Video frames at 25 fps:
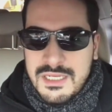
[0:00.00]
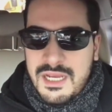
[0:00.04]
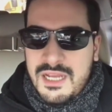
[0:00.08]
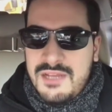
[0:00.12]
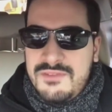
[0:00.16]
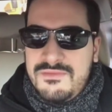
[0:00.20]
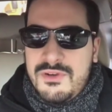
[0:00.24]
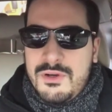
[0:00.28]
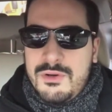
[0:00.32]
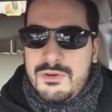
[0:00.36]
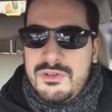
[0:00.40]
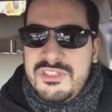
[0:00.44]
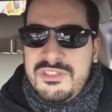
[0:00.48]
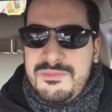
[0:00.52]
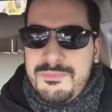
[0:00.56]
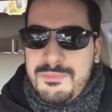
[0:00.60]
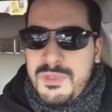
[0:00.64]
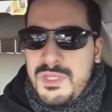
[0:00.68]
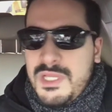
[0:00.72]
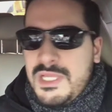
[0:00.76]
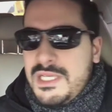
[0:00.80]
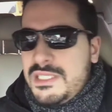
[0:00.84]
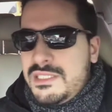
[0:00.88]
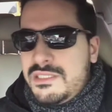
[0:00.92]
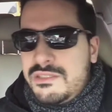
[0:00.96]
I've always
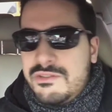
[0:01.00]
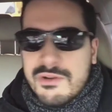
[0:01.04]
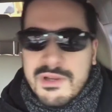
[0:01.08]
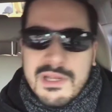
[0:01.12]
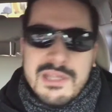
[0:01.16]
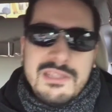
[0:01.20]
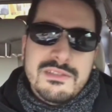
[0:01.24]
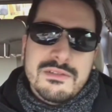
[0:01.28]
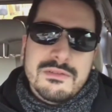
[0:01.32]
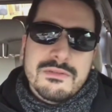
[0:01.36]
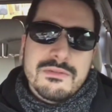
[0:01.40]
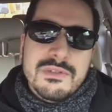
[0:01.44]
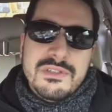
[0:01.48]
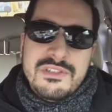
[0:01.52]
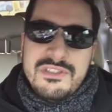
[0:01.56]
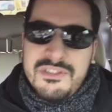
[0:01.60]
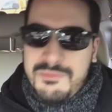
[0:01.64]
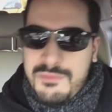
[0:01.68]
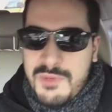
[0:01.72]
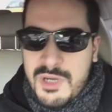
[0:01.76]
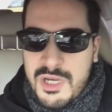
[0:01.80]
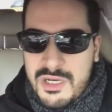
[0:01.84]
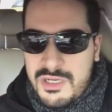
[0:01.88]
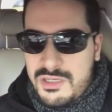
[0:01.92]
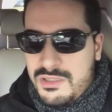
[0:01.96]
played Gran
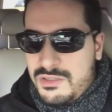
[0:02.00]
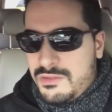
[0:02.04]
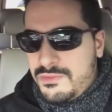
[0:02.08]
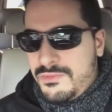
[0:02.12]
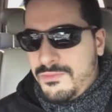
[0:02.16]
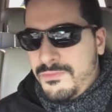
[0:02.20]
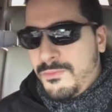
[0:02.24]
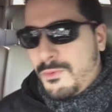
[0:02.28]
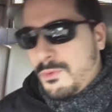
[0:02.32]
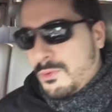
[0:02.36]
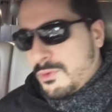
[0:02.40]
Turismo,